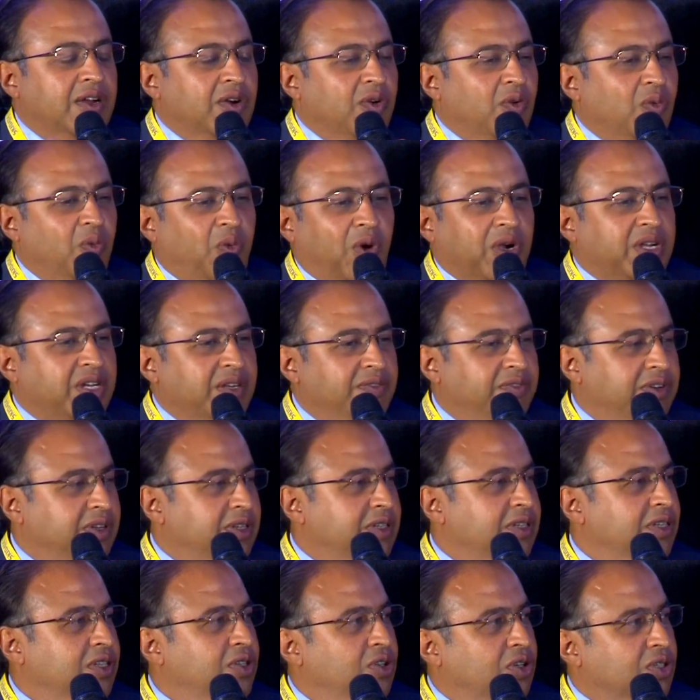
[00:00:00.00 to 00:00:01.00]

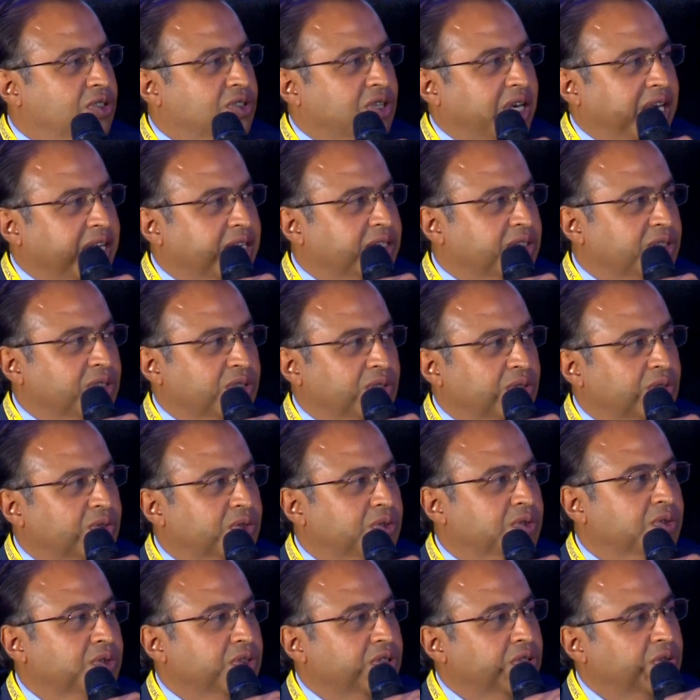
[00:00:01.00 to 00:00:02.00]
Whatever you're trying to
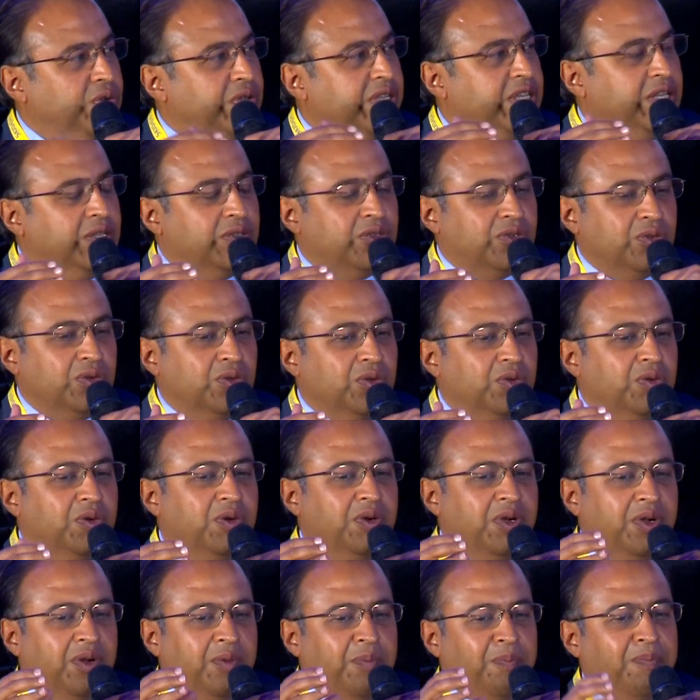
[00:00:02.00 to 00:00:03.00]
do, you need
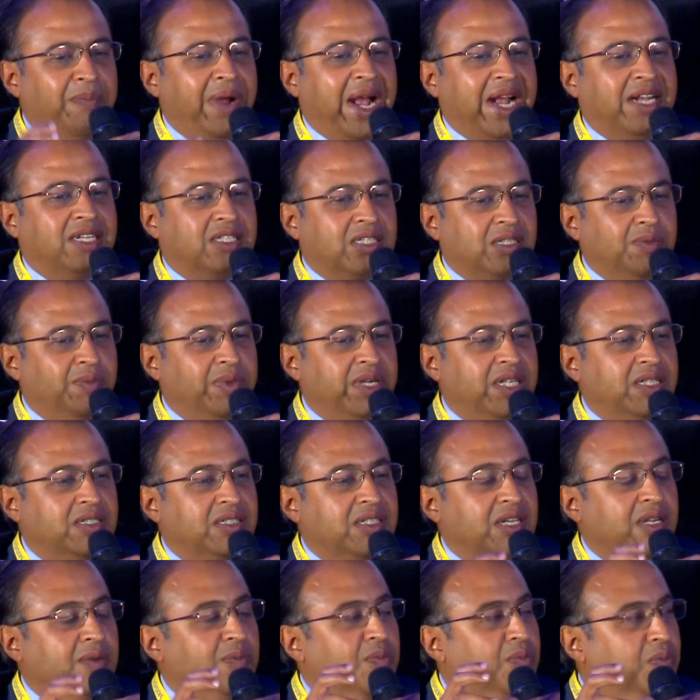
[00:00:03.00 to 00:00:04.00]
to maximize
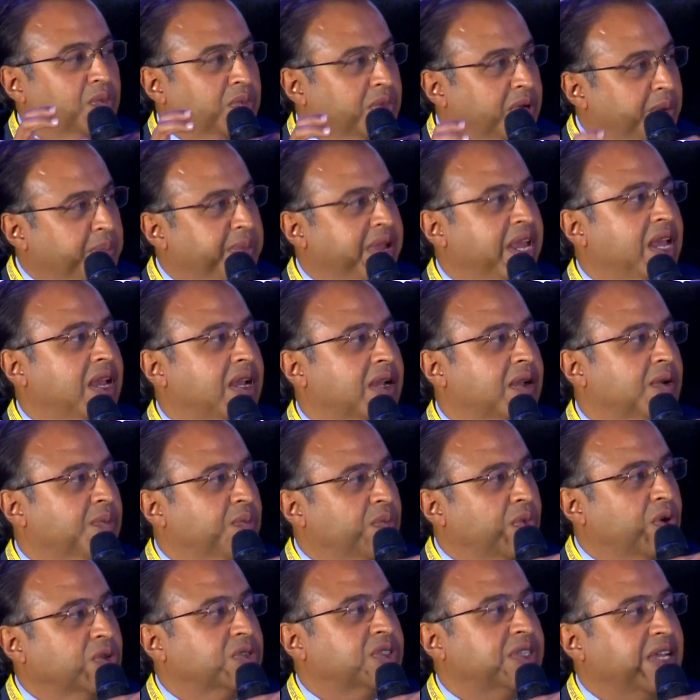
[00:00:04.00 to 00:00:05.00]
and make
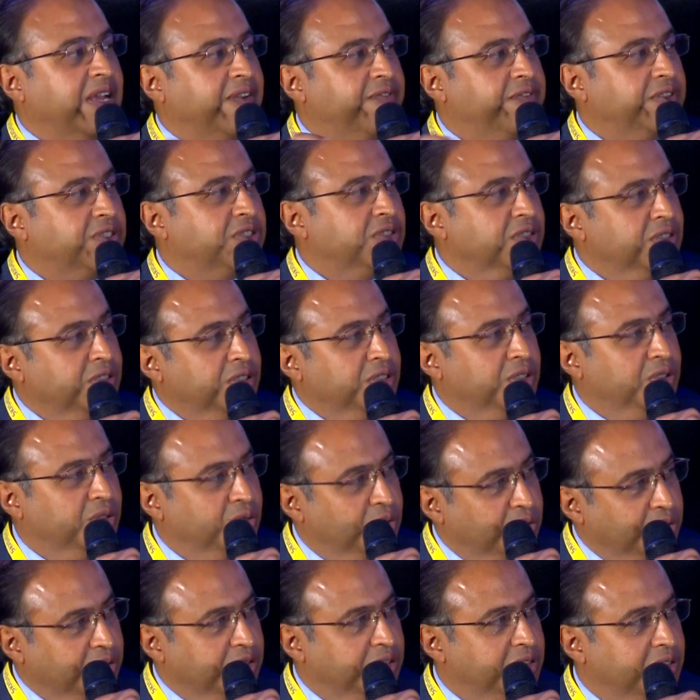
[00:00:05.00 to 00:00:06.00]
most efficient
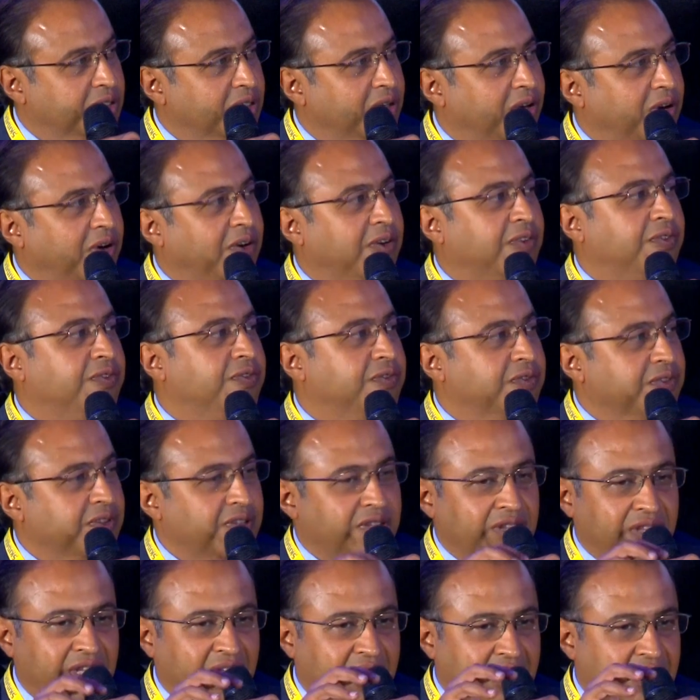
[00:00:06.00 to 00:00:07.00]
use of
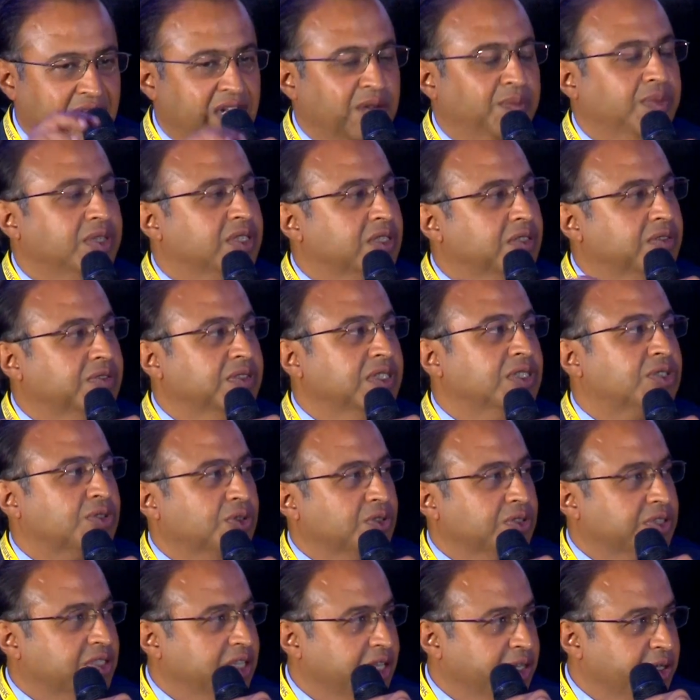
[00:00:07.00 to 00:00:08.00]
that limited
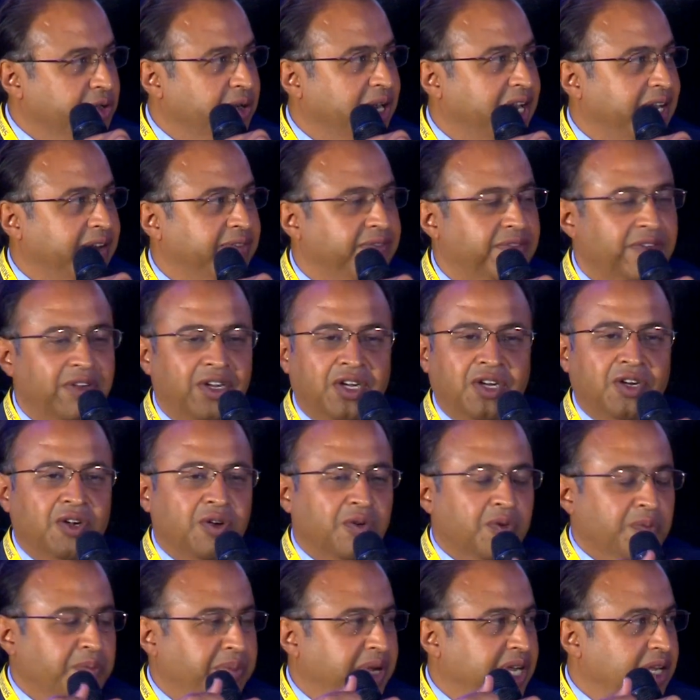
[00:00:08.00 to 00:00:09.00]
resource that you have.
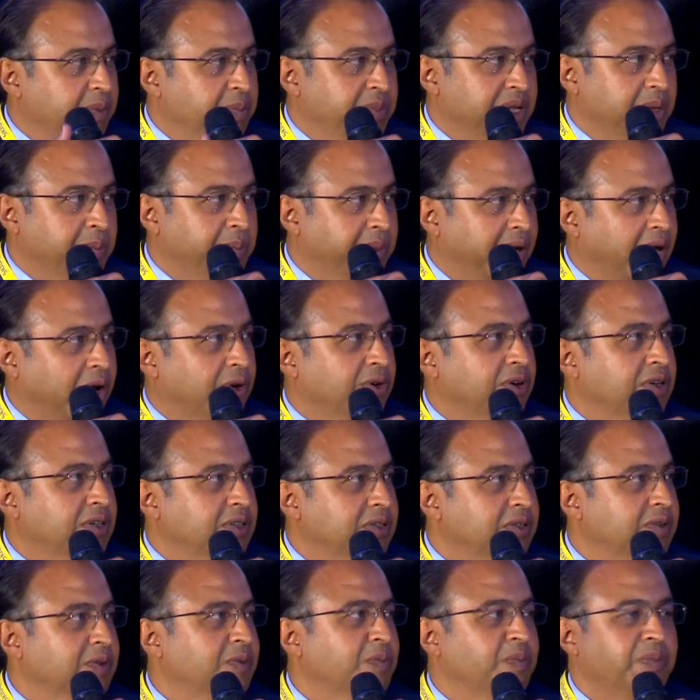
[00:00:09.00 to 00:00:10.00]
May it be power,
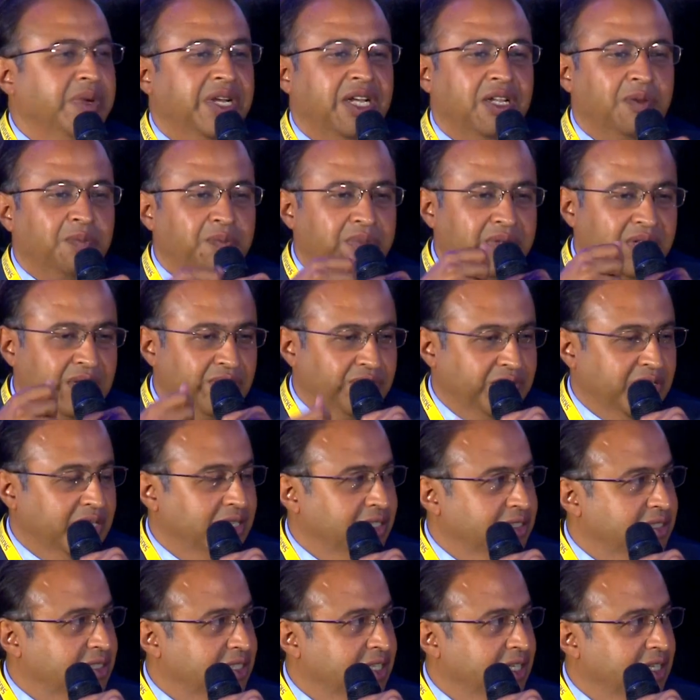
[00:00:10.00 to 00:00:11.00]
may it be real
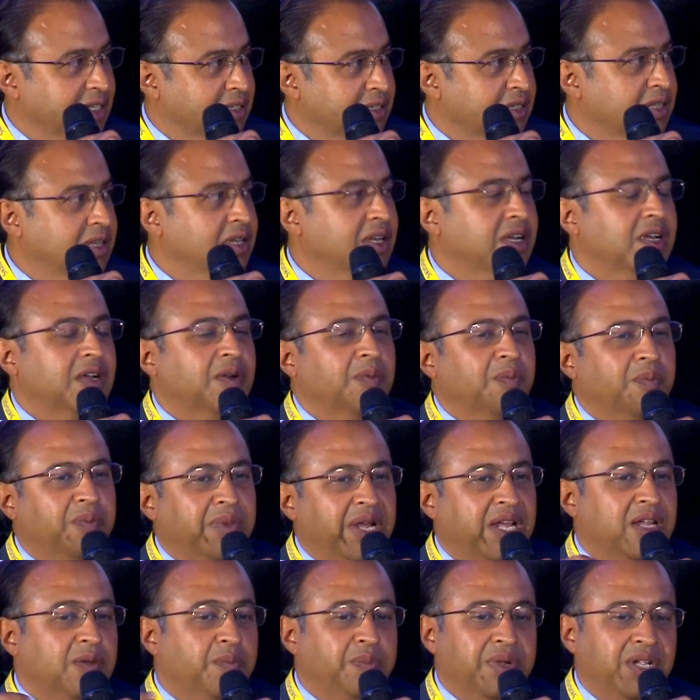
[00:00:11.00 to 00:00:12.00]
estate,
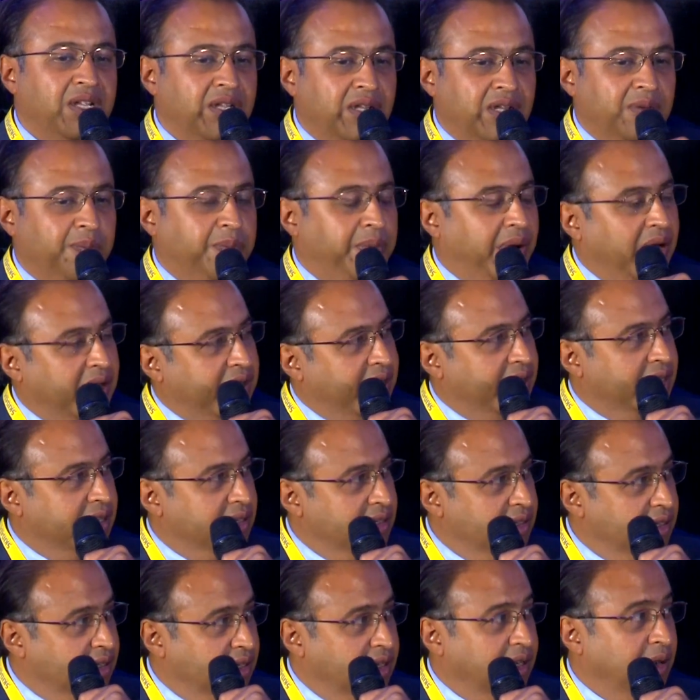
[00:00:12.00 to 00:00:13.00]
may it be
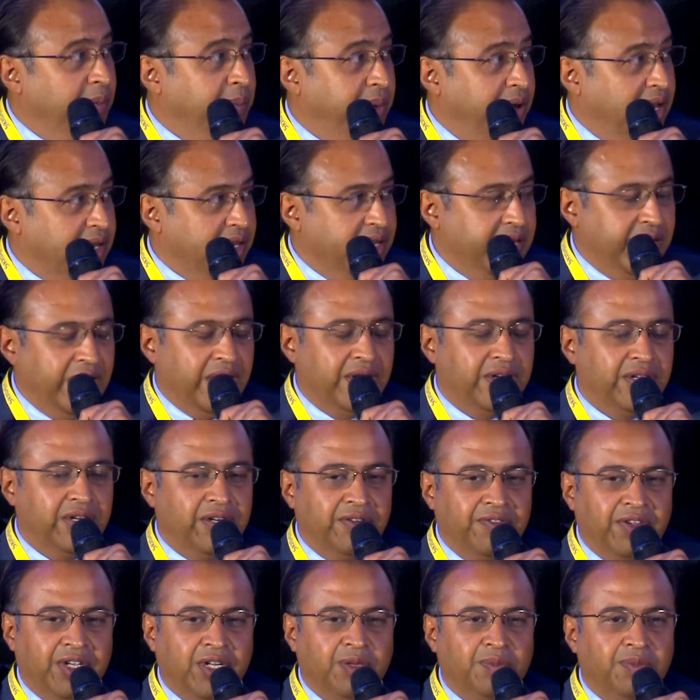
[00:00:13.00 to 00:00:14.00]
parking area
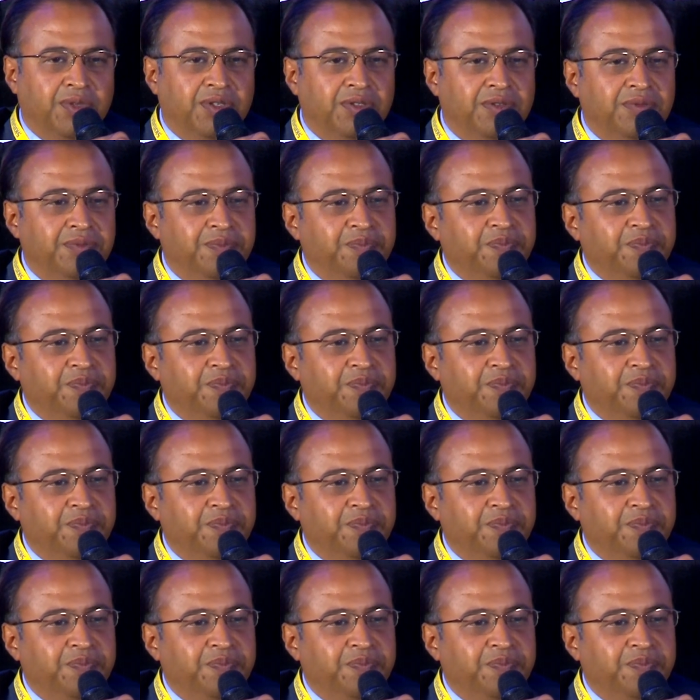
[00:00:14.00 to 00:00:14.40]
available.